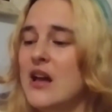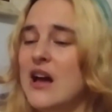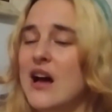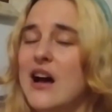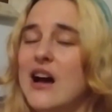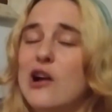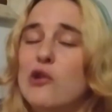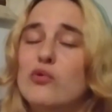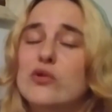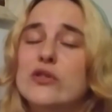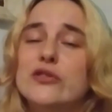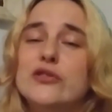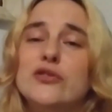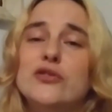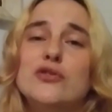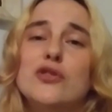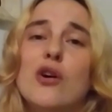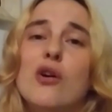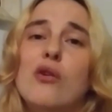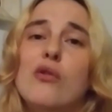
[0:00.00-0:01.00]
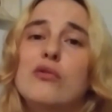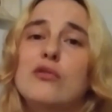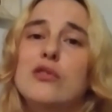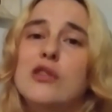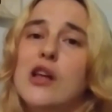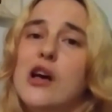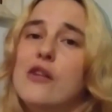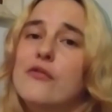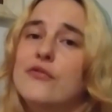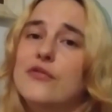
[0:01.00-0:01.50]
I was so
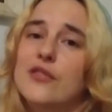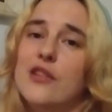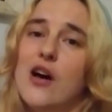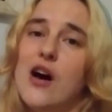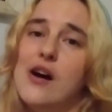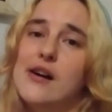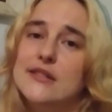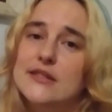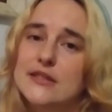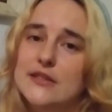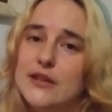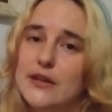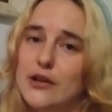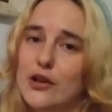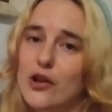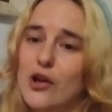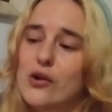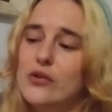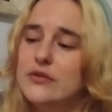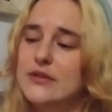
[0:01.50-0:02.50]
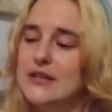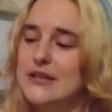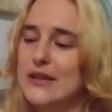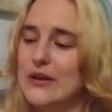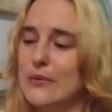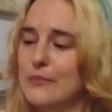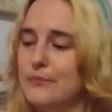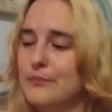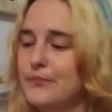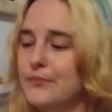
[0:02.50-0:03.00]
love-lost and
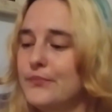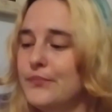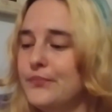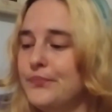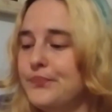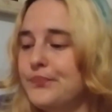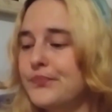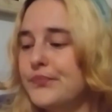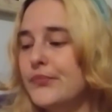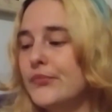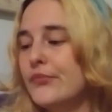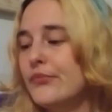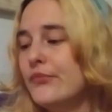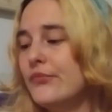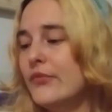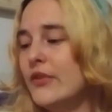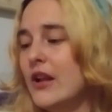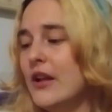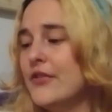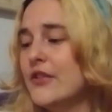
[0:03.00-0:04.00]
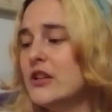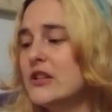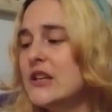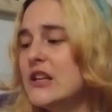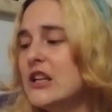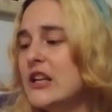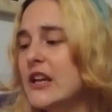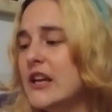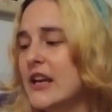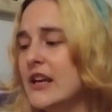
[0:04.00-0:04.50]
lonesome. The
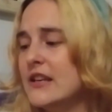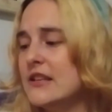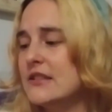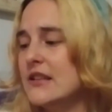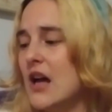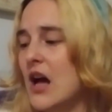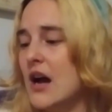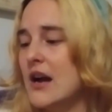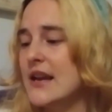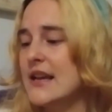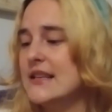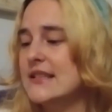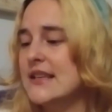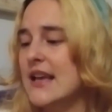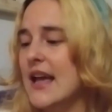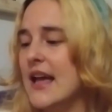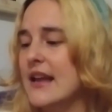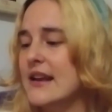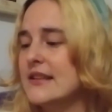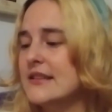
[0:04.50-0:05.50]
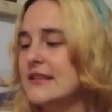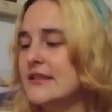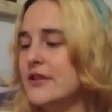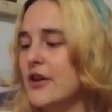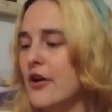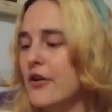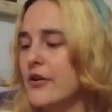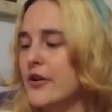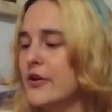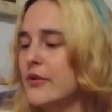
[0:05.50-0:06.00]
little kitten hung his head in
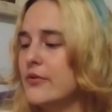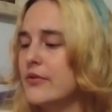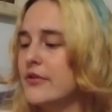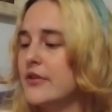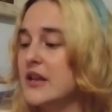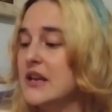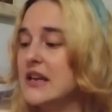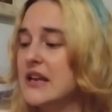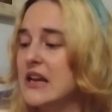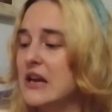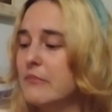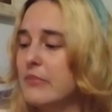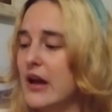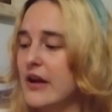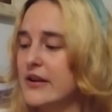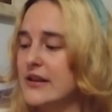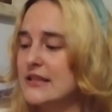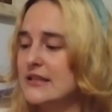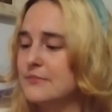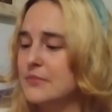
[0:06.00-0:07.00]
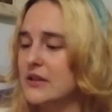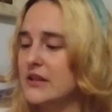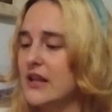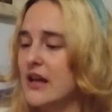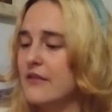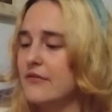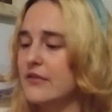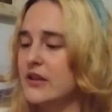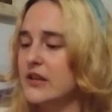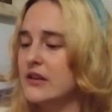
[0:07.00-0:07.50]
sorrow, thinking about his
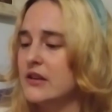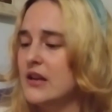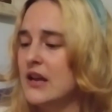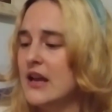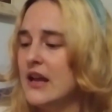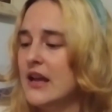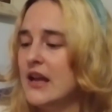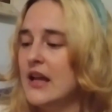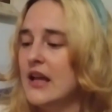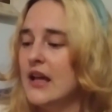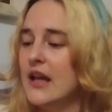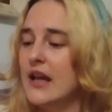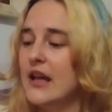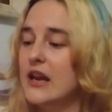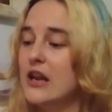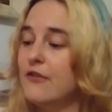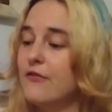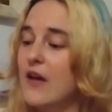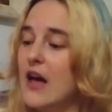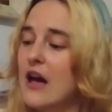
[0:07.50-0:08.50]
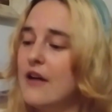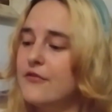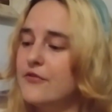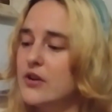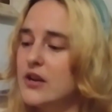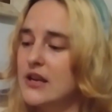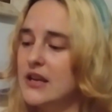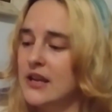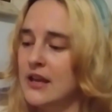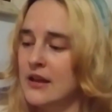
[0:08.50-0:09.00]
beloved, and if ever
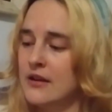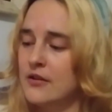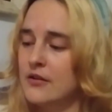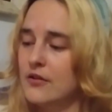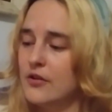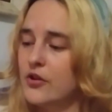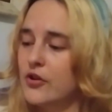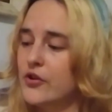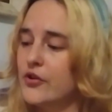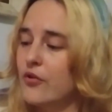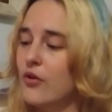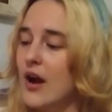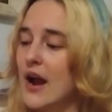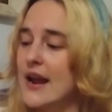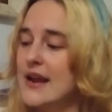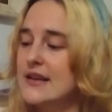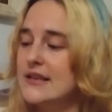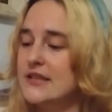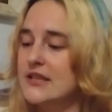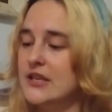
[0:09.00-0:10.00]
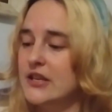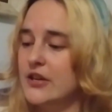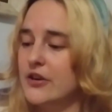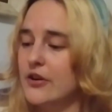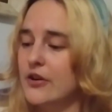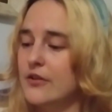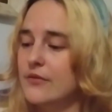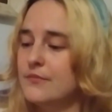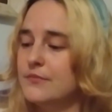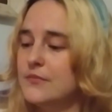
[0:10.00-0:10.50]
a kitten could cry a
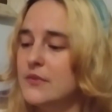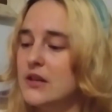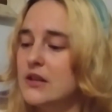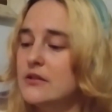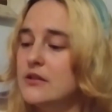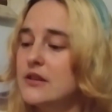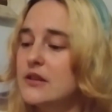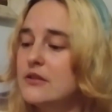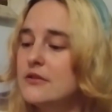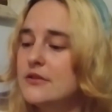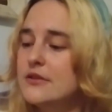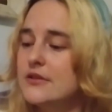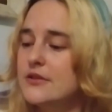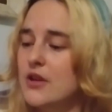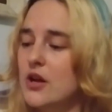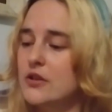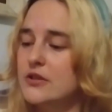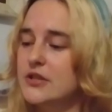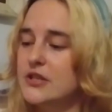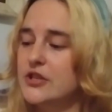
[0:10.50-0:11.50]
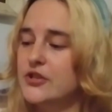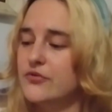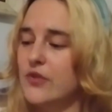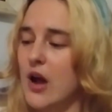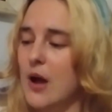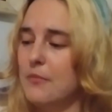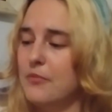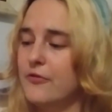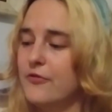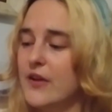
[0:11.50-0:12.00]
tear, a little salty
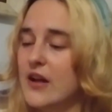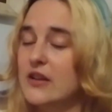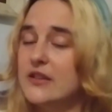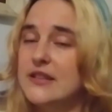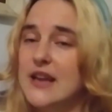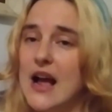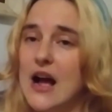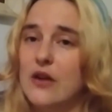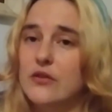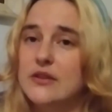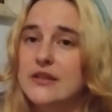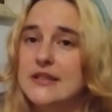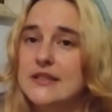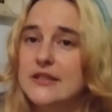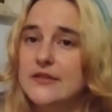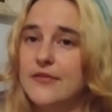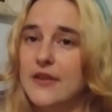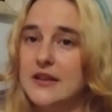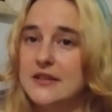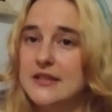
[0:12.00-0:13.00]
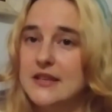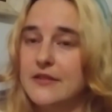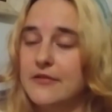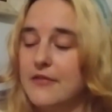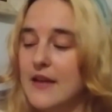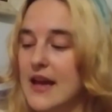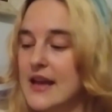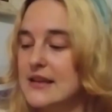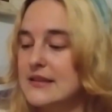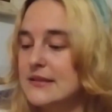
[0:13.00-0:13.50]
drop fell down his fuzzy
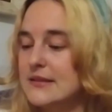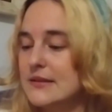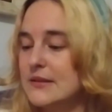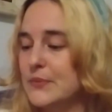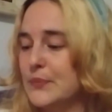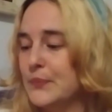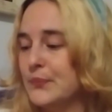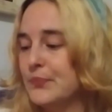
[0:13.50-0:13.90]
face.